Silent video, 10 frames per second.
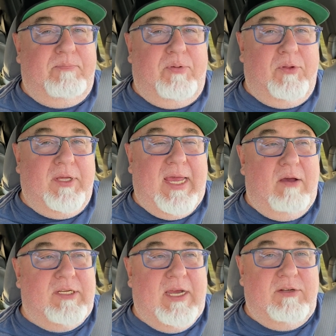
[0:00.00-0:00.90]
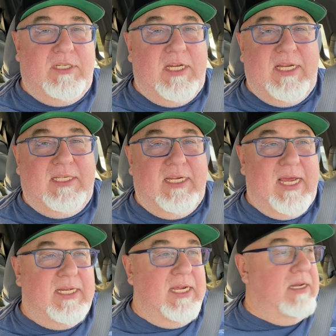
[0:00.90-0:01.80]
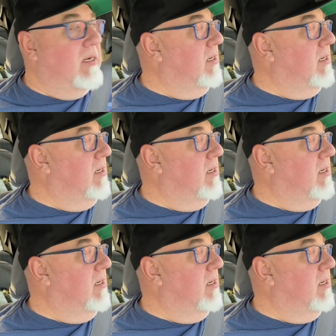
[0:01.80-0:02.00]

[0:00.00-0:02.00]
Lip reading: pull the couch out just to disconnect it.